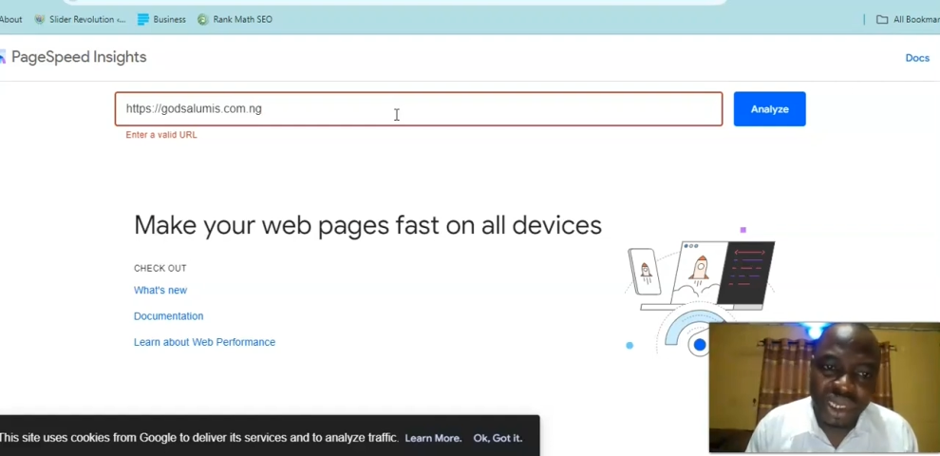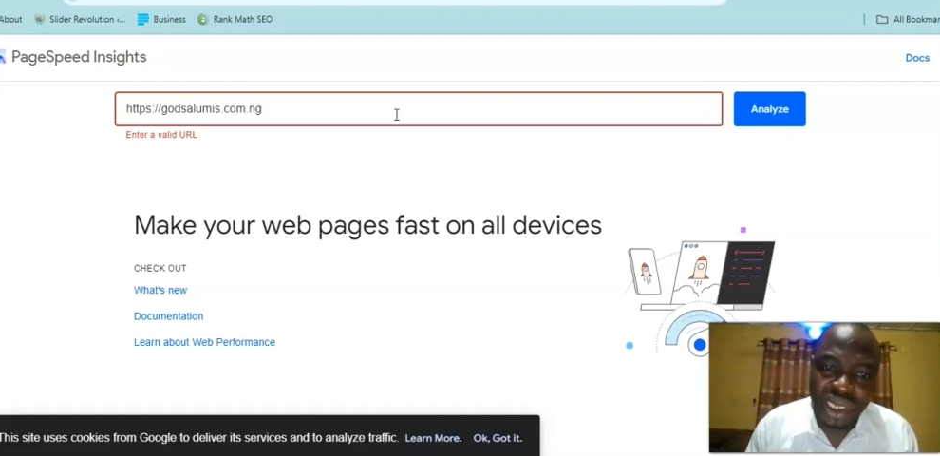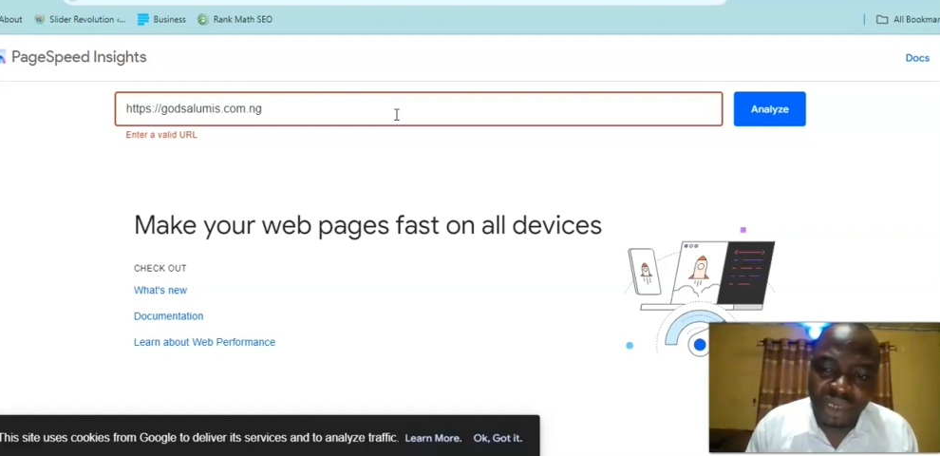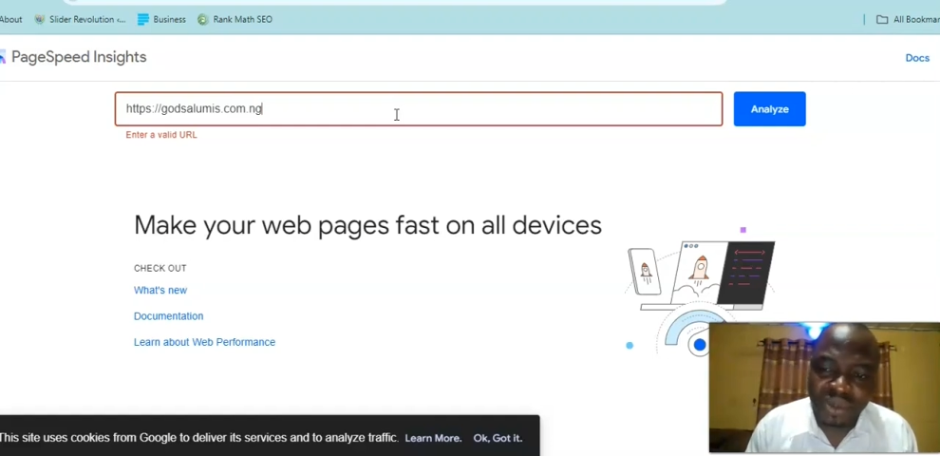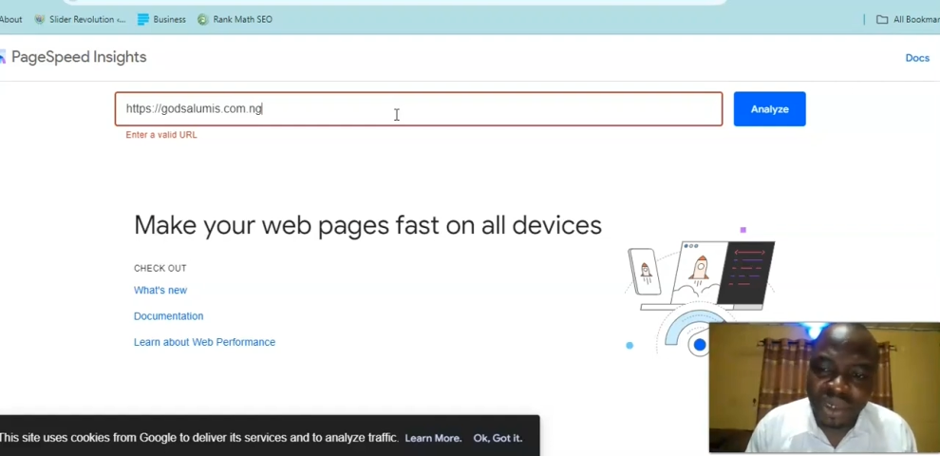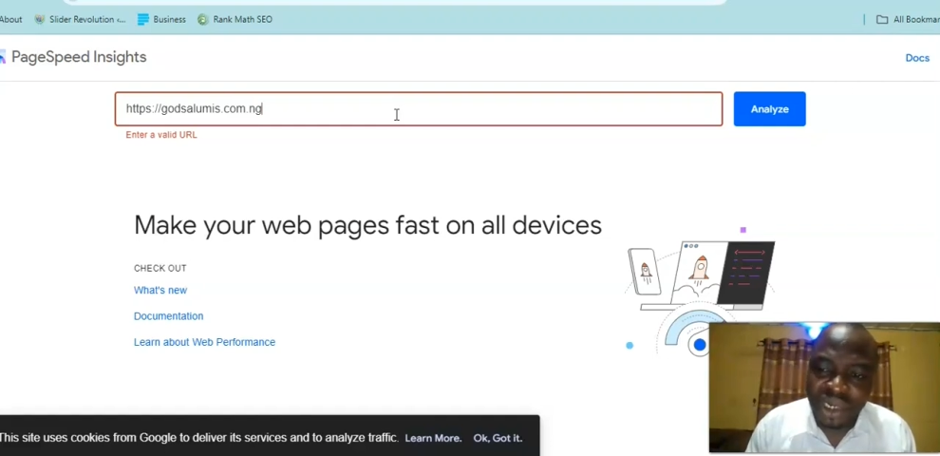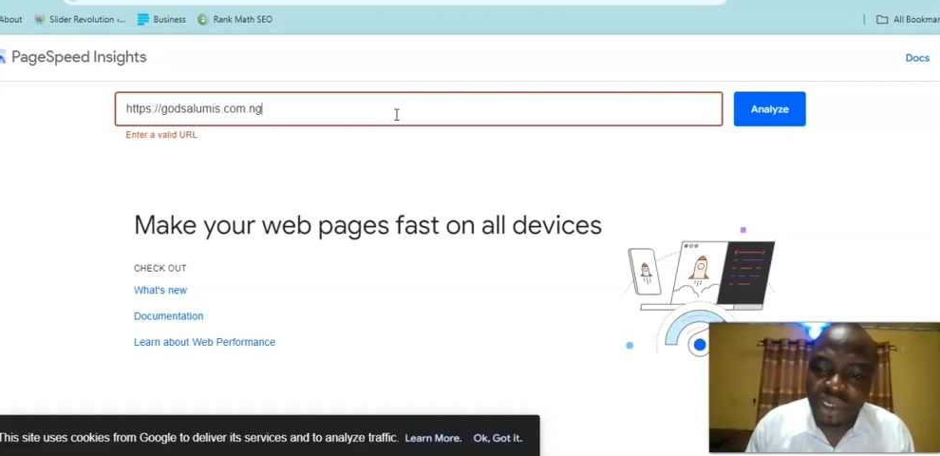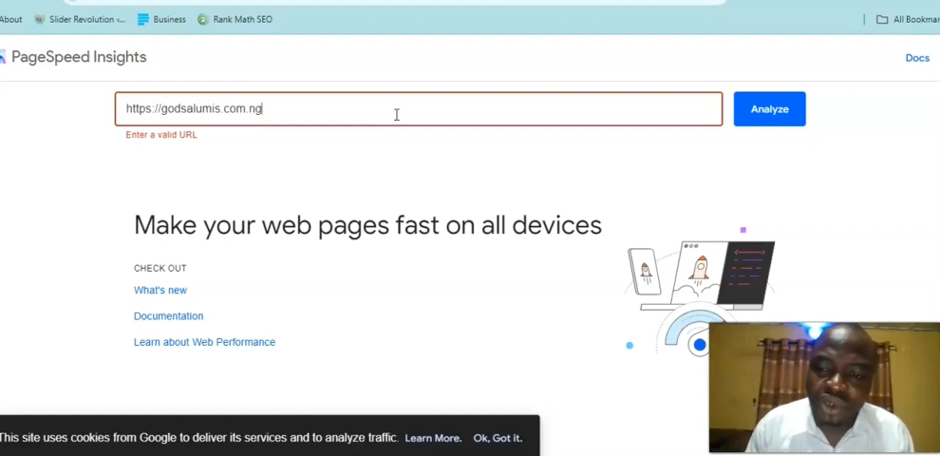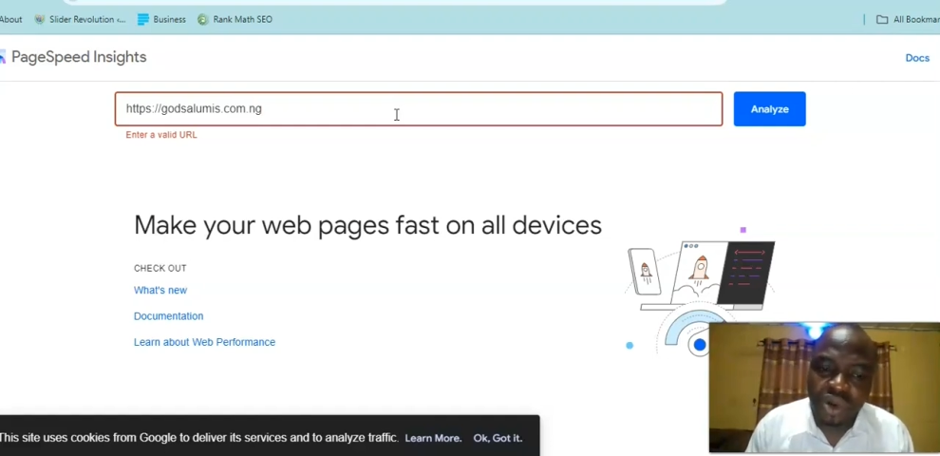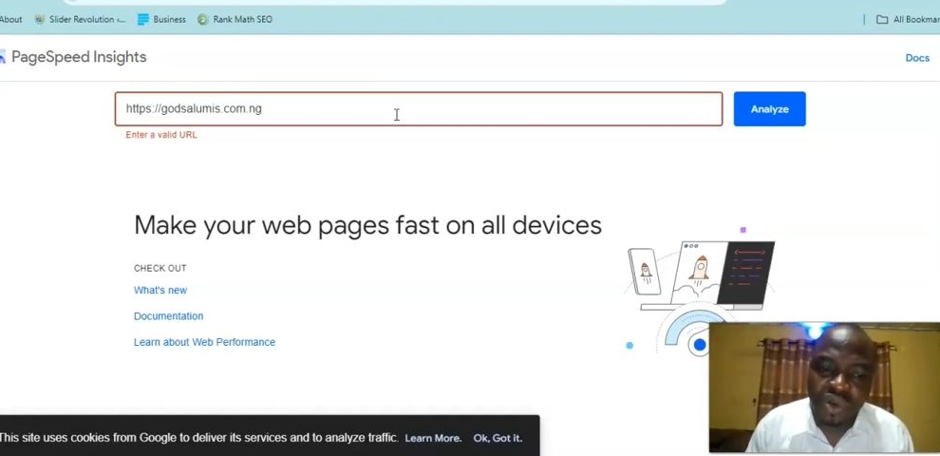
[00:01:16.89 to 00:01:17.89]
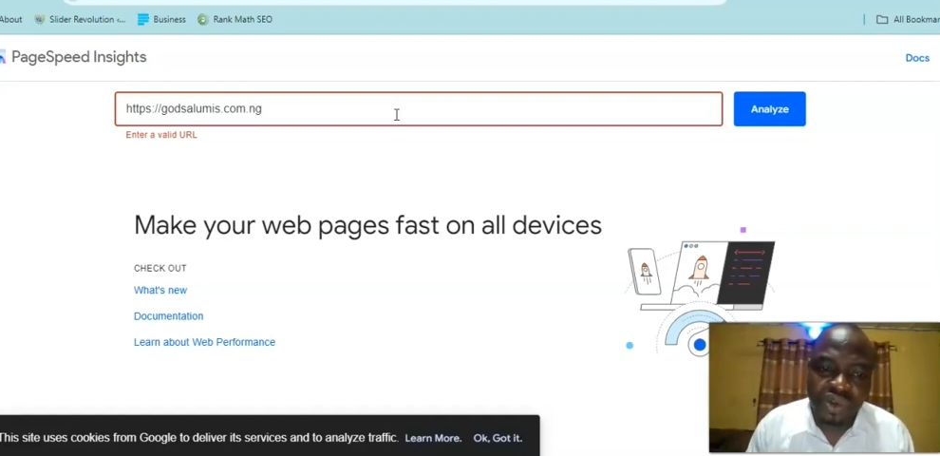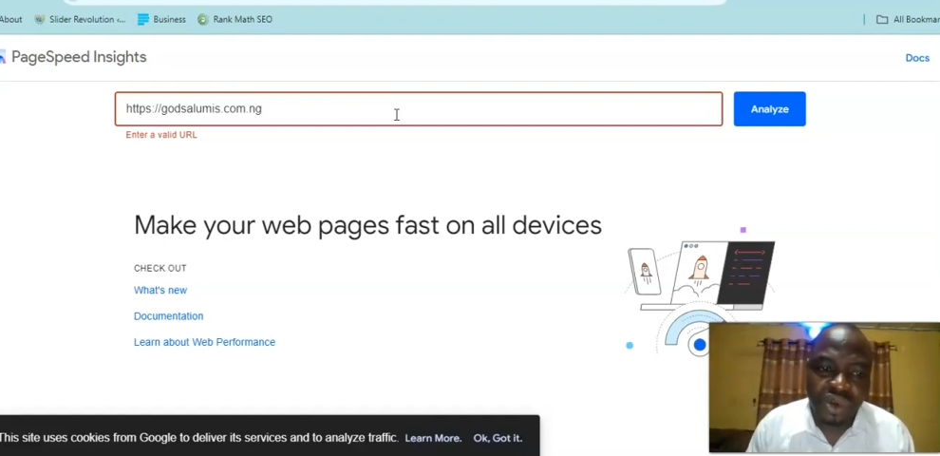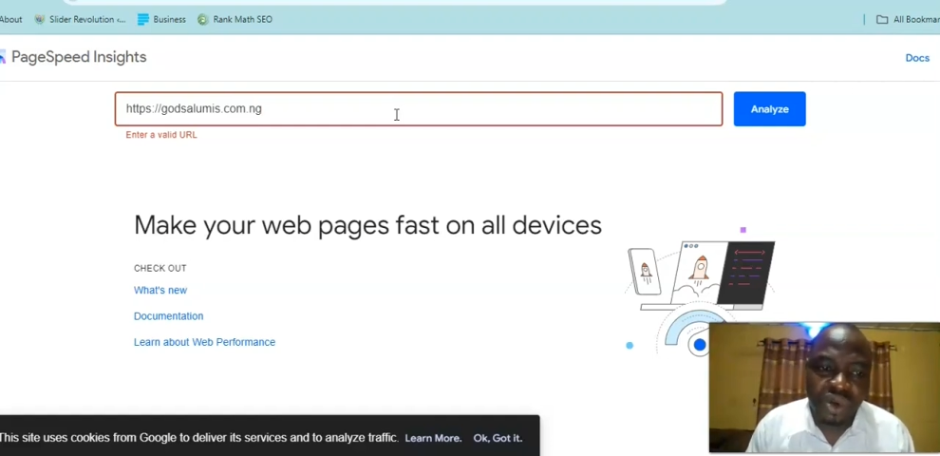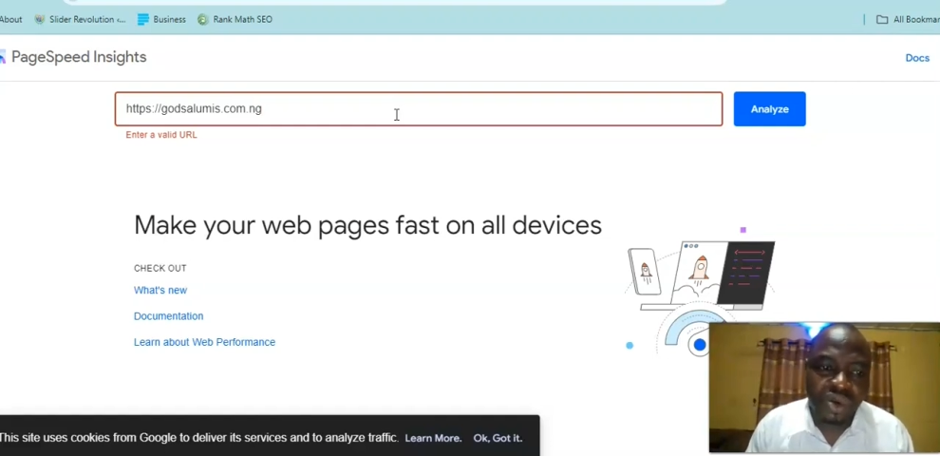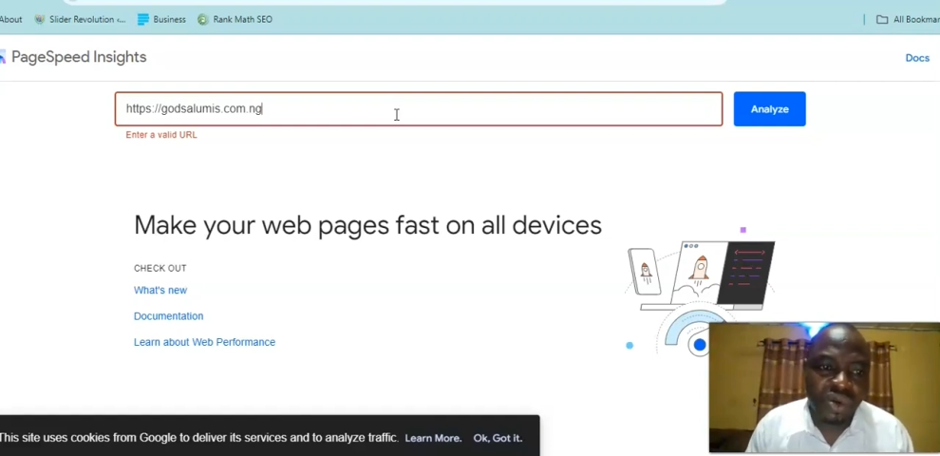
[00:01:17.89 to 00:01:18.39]
experience of
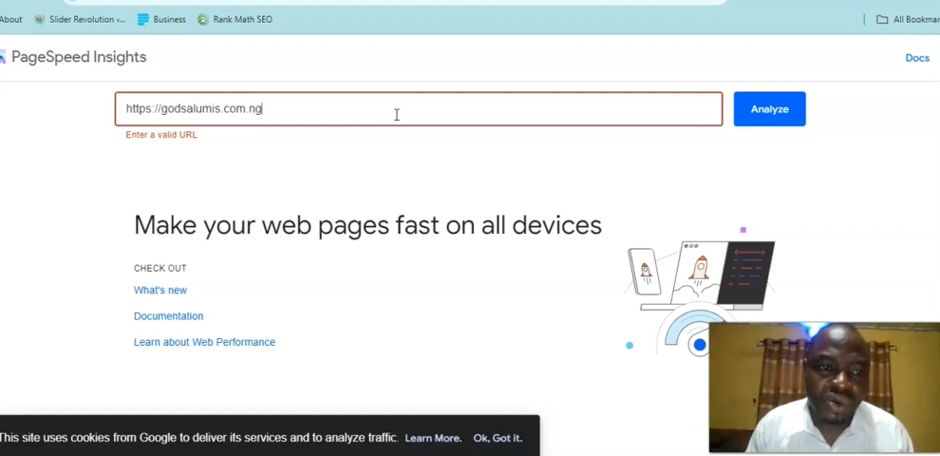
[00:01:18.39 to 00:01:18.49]
your